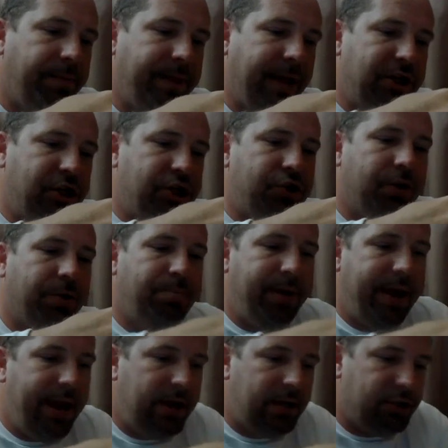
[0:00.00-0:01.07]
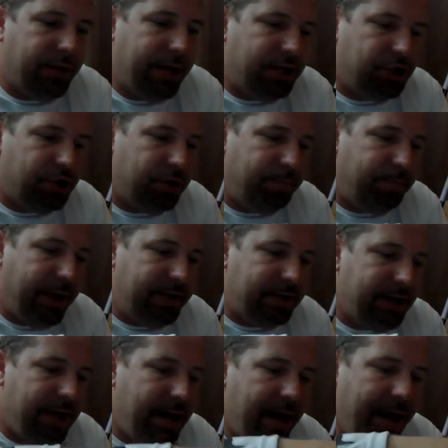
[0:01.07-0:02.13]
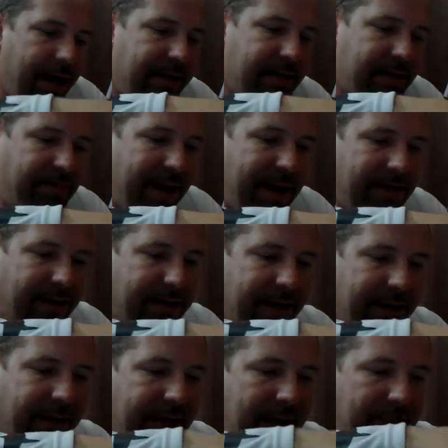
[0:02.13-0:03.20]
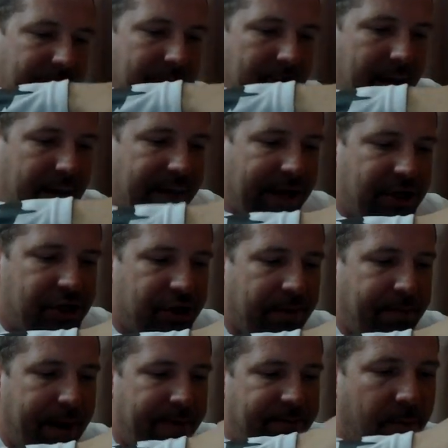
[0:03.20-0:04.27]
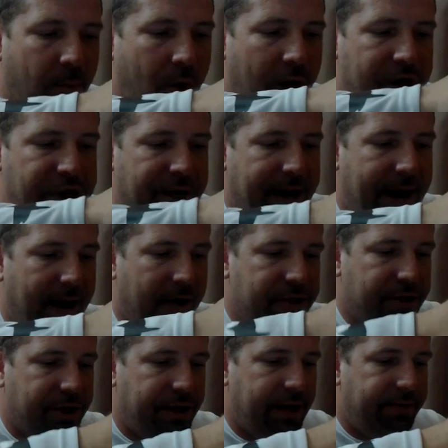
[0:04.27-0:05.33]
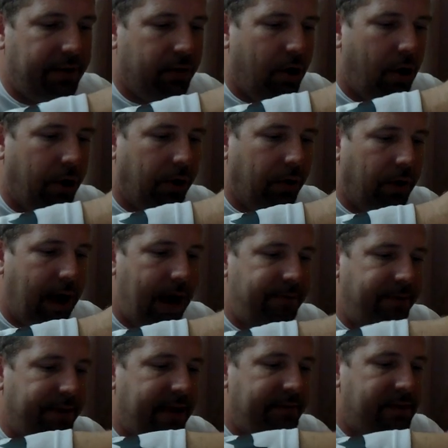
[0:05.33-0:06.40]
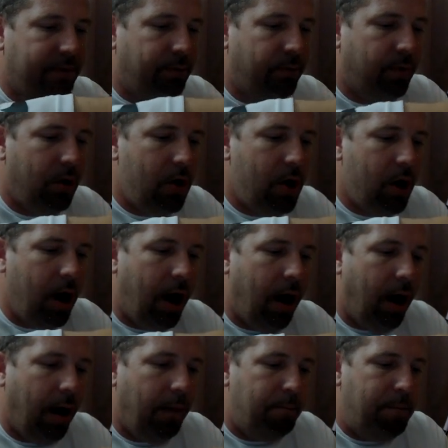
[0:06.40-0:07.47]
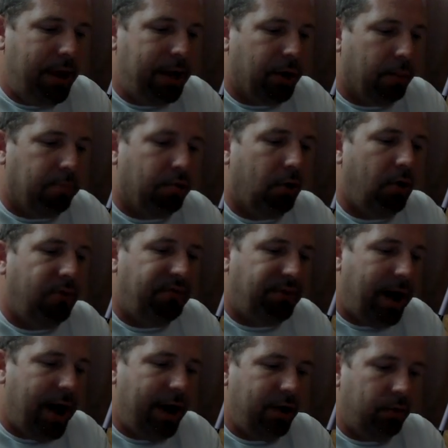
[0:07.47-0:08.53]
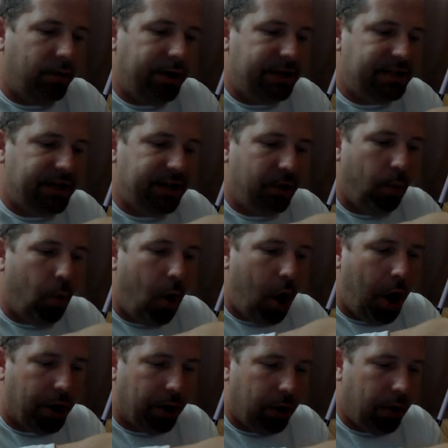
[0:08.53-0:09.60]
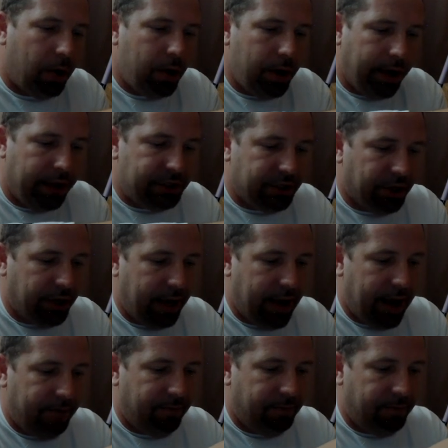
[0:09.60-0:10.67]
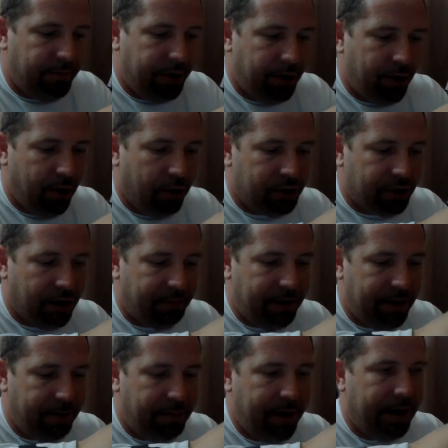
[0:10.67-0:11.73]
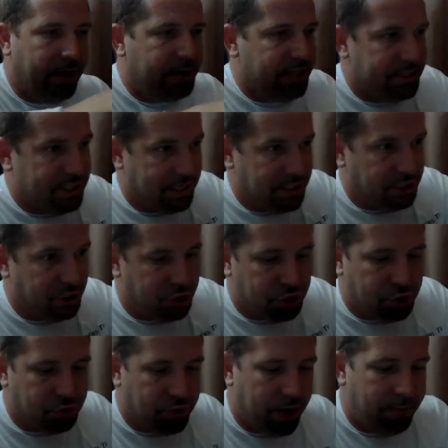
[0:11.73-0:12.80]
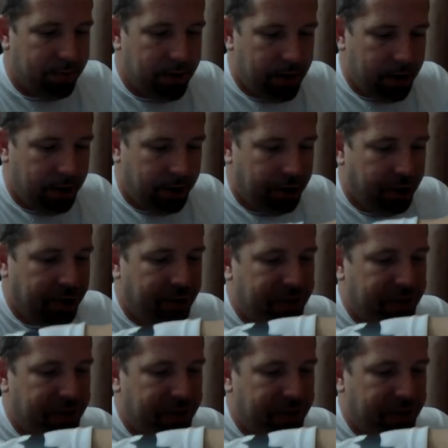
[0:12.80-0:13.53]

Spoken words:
strip bait. So that strip bait, it is basically to keep that strip bait washing out. It's going to give you longer life. It gives it more, a bigger profile when it's in the water. It's gonna have a, it's gonna be a bigger, just such as a strip. You